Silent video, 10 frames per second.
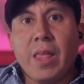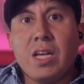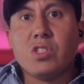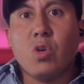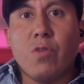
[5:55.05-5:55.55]

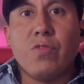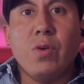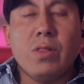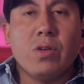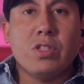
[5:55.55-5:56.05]
So if
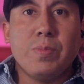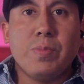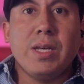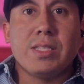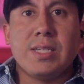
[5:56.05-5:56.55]
you're looking to
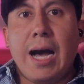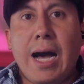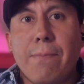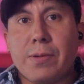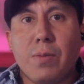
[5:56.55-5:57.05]
be a
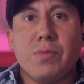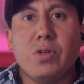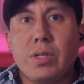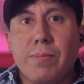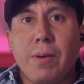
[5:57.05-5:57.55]
top
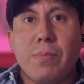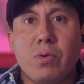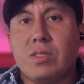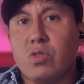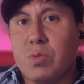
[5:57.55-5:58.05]
community
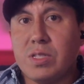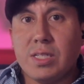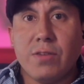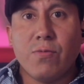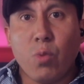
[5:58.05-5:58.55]
member to
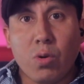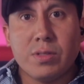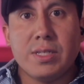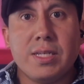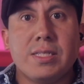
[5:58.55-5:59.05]
receive
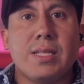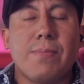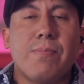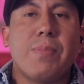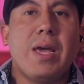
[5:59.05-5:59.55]
royalties, then
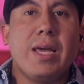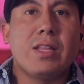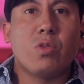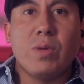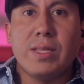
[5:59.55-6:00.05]
paying
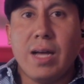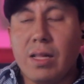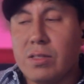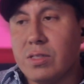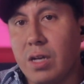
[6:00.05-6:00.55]

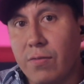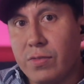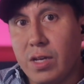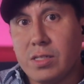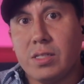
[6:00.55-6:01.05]
$3 of
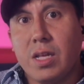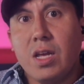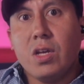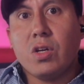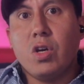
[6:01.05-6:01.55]
dust
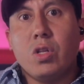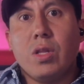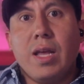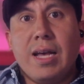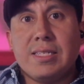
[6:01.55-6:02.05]
could
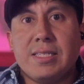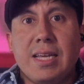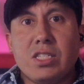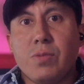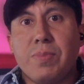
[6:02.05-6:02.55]

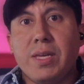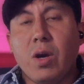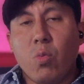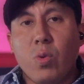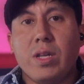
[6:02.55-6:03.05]
essentially be a win